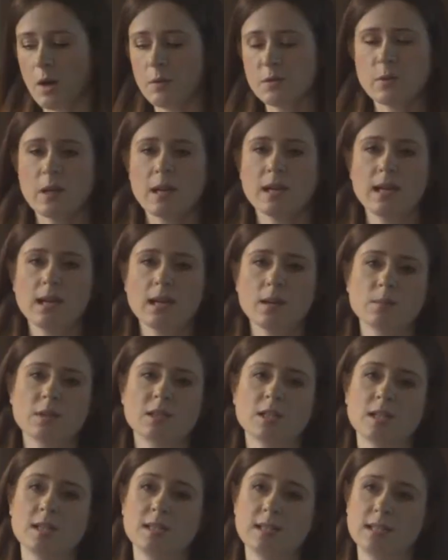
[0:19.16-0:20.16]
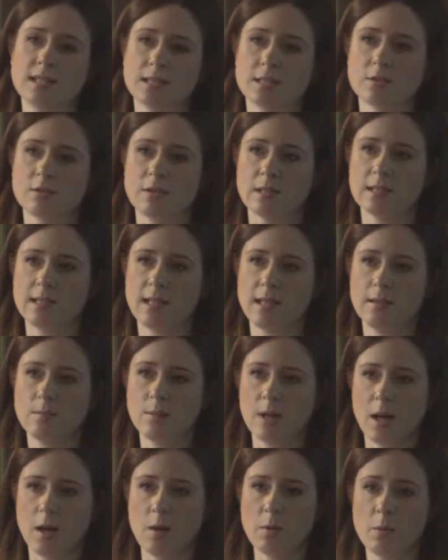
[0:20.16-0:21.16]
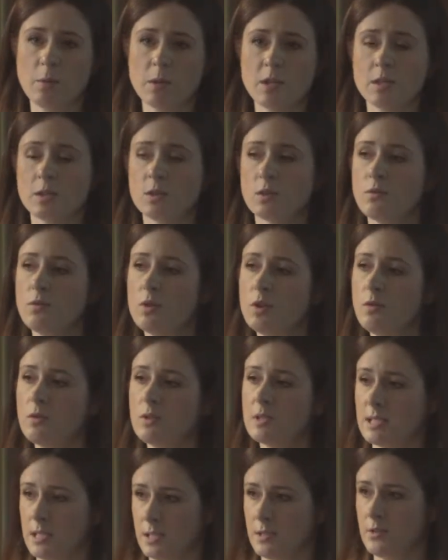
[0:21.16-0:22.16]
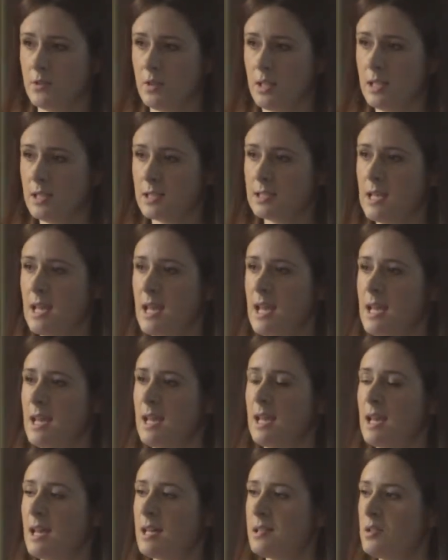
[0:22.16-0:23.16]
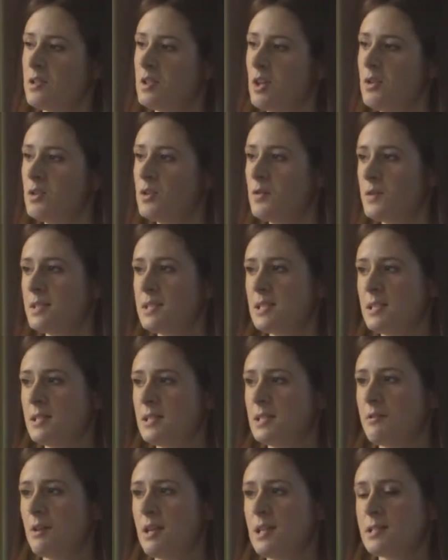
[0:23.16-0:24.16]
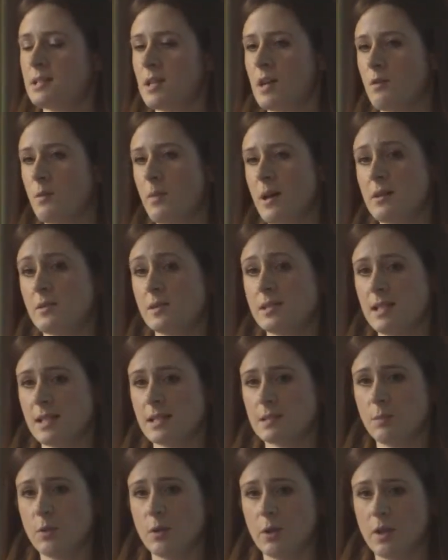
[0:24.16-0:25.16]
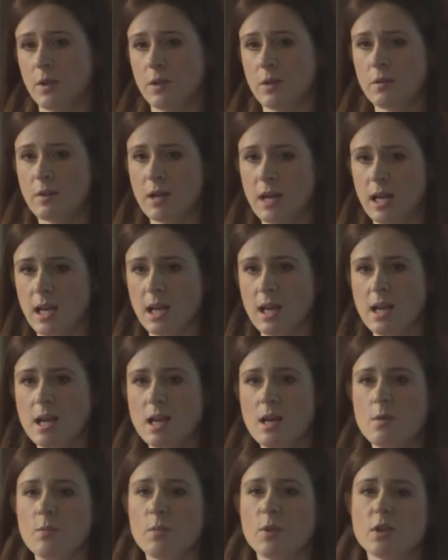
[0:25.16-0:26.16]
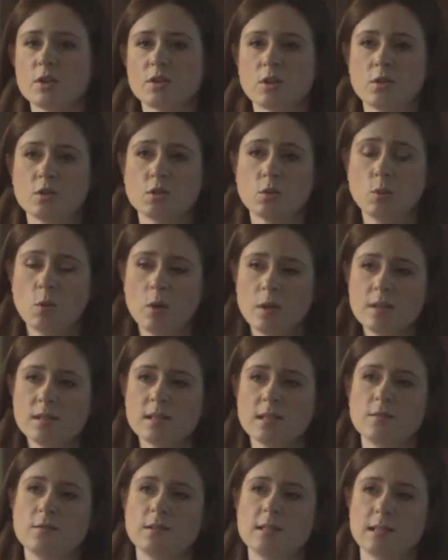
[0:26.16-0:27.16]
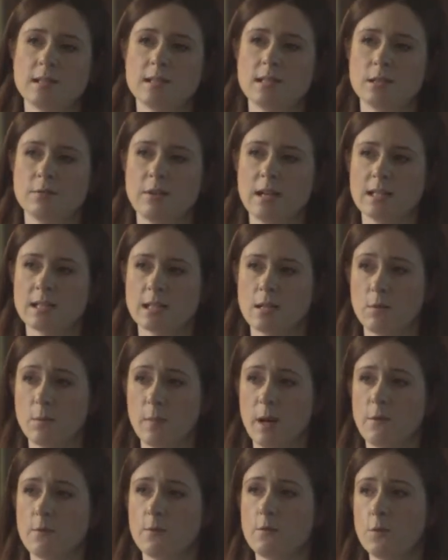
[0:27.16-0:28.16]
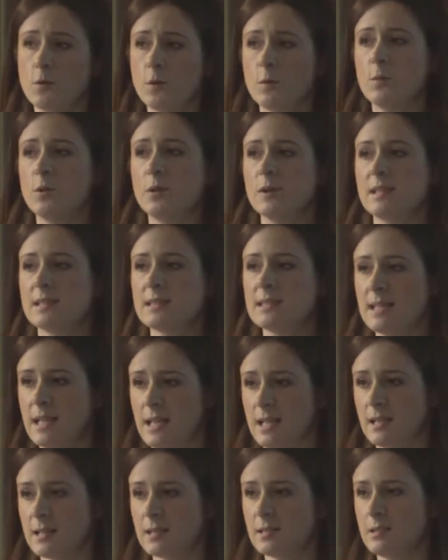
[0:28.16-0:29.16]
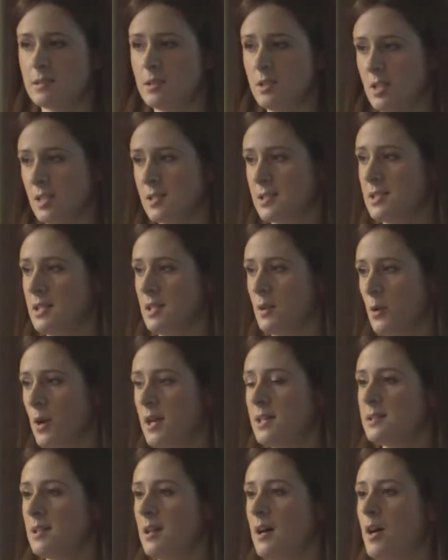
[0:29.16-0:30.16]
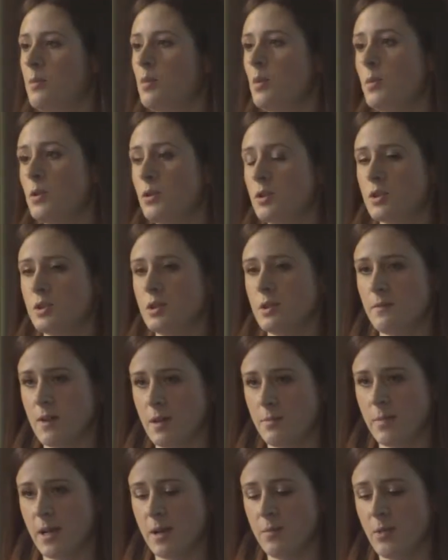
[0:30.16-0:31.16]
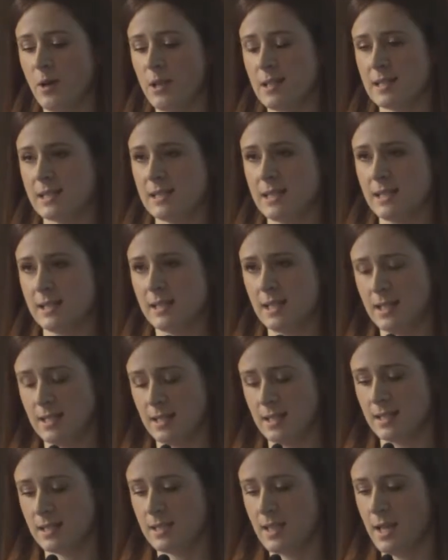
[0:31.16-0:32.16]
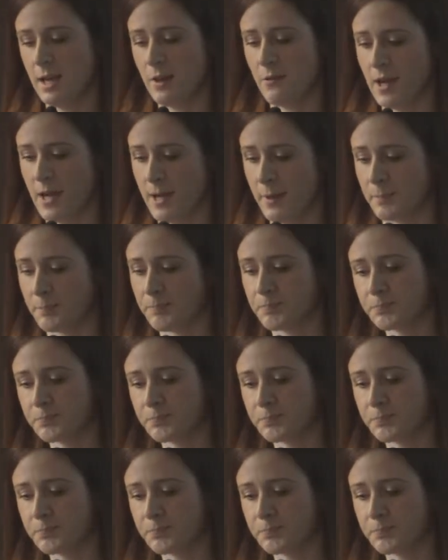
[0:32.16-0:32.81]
I was working in Mchinji District in Malawi, which is a rural district. It has a total fertility rate of about 6.3, but a total wanted fertility rate of about 4.6, suggesting quite a high proportion of unplanned pregnancies in this area.